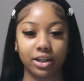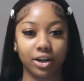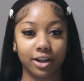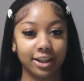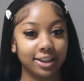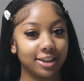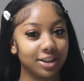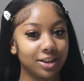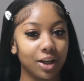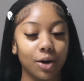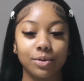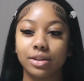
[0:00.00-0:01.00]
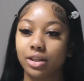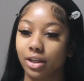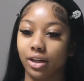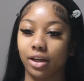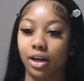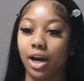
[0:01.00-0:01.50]
girl. It's
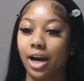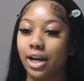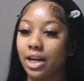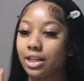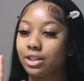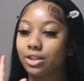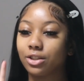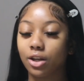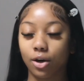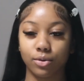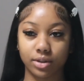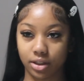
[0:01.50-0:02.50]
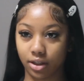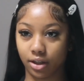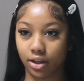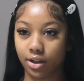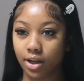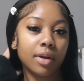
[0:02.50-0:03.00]
salty. It's
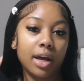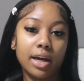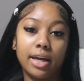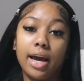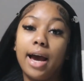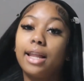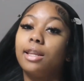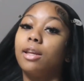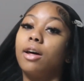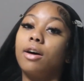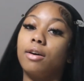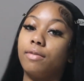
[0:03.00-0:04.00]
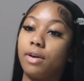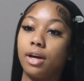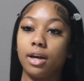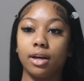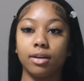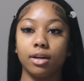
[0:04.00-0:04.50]
salty. Yeah, I love
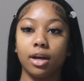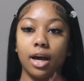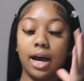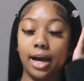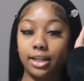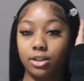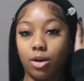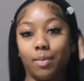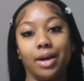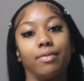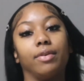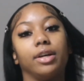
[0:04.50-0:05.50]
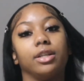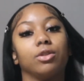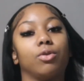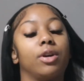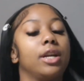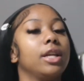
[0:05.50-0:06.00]
ice on my face
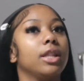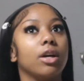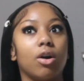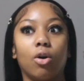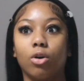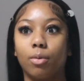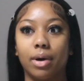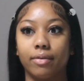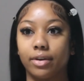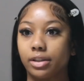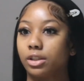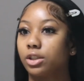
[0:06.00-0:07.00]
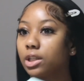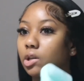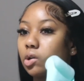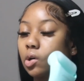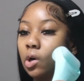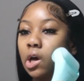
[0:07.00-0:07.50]
or anything cold on my face in
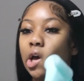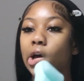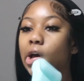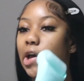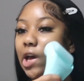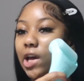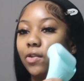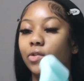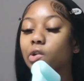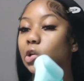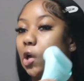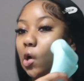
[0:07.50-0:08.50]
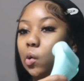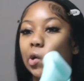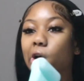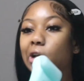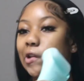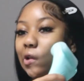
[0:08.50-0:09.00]
general. If you don't
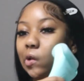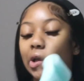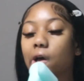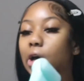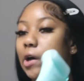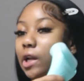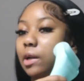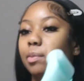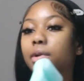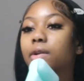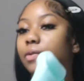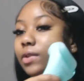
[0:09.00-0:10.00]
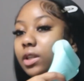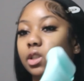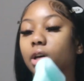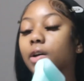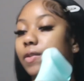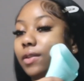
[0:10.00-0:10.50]
know the benefits
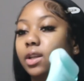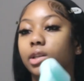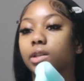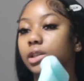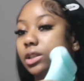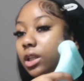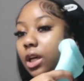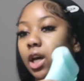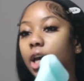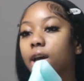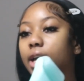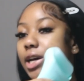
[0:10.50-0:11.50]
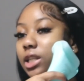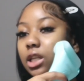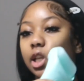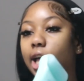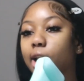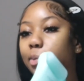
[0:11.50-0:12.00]
of this, it has
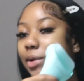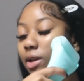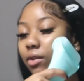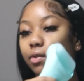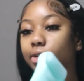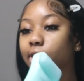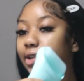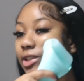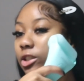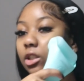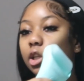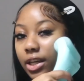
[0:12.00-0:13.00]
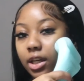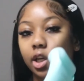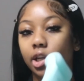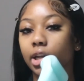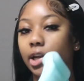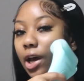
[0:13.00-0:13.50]
a lot of benefits. It
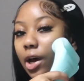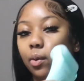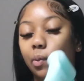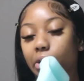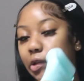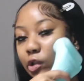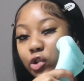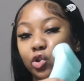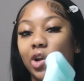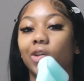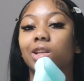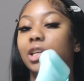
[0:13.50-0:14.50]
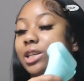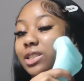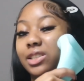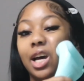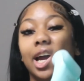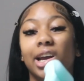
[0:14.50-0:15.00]
can help with stress,
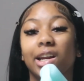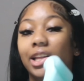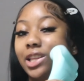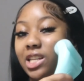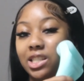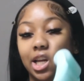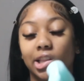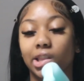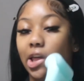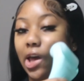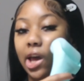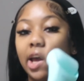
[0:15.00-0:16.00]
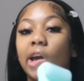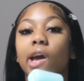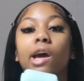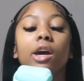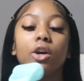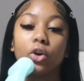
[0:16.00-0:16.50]
anxiety, things like that.
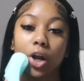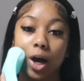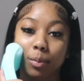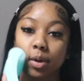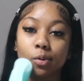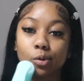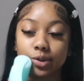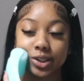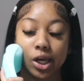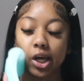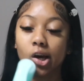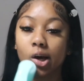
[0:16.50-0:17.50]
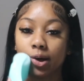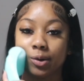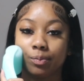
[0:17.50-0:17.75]
You know how people say,